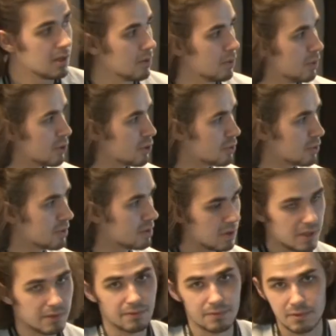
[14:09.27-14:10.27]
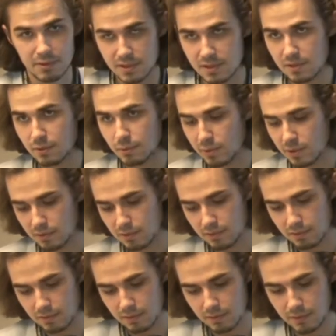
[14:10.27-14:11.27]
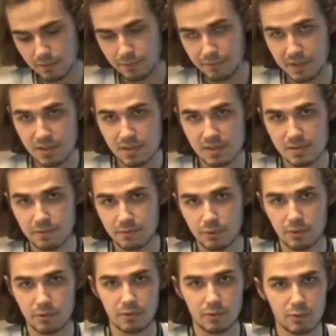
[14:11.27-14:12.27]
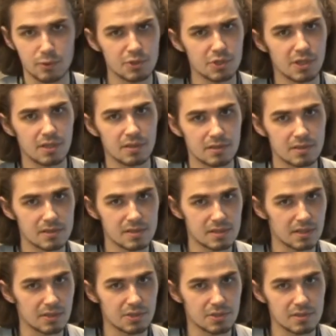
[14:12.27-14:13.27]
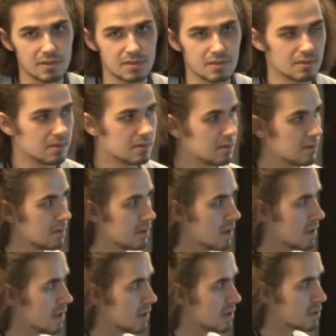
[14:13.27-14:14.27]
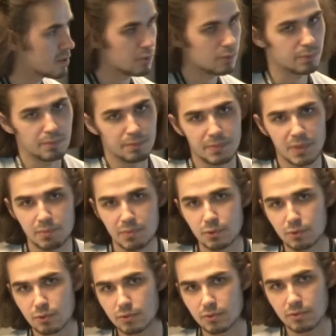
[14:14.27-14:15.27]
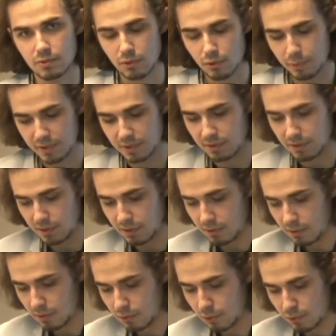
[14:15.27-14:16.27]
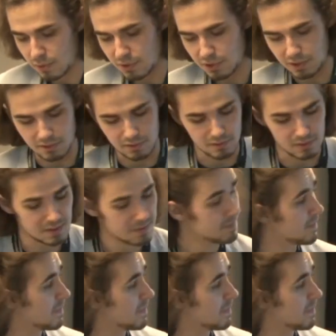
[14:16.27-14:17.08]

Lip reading: we should have reasonable fees for on-chain transactions so people could open and close channels.